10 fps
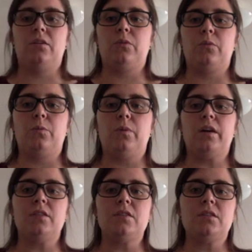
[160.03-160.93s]
We
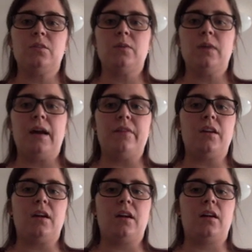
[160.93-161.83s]
also have
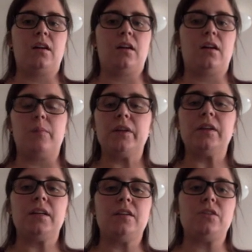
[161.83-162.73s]
the
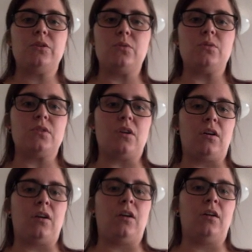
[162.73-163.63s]
ability to use
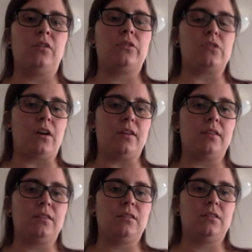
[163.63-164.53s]
our
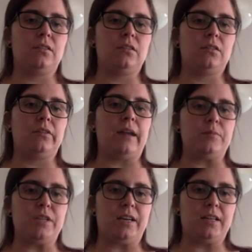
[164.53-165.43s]
cloth
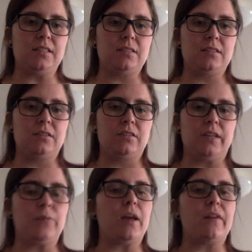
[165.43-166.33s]
lab jackets
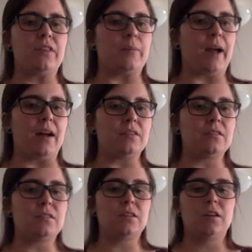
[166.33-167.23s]
like we have in the
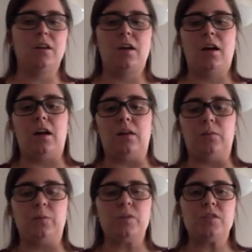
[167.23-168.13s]
past,
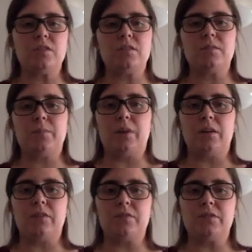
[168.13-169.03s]
which is part
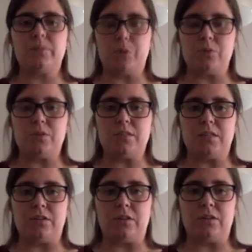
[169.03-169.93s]
of some OSHA
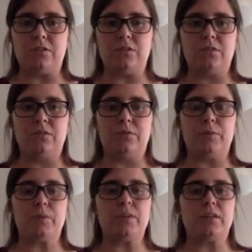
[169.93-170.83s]
standards for
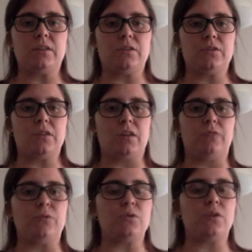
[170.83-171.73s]
protecting yourself.
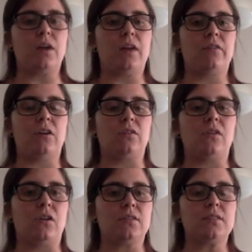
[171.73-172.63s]
You should have a
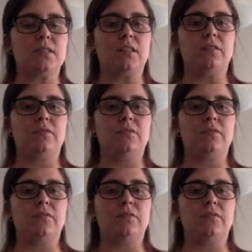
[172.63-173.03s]
long sleeve